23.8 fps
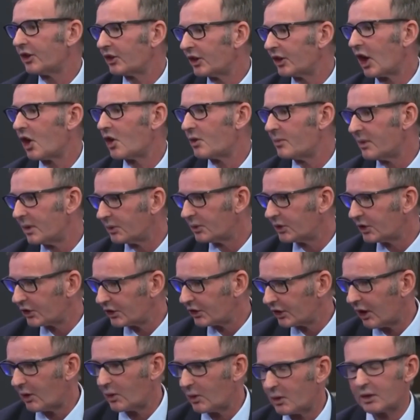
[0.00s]
rights home, it was a
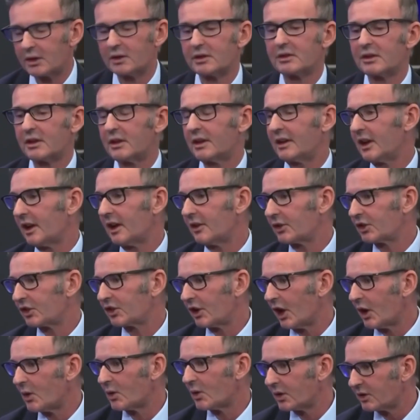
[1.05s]
slogan. Yeah. They love a
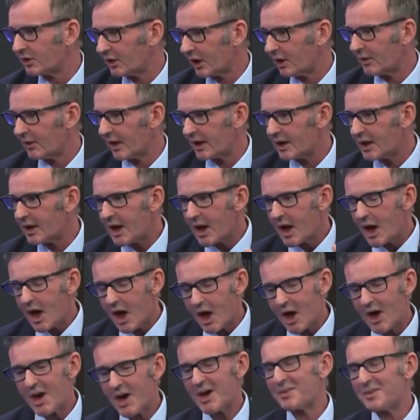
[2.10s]
slogan, don't they?
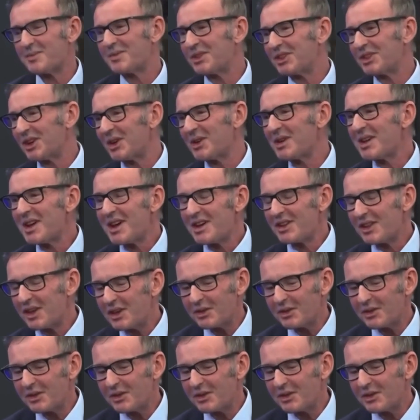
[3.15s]
So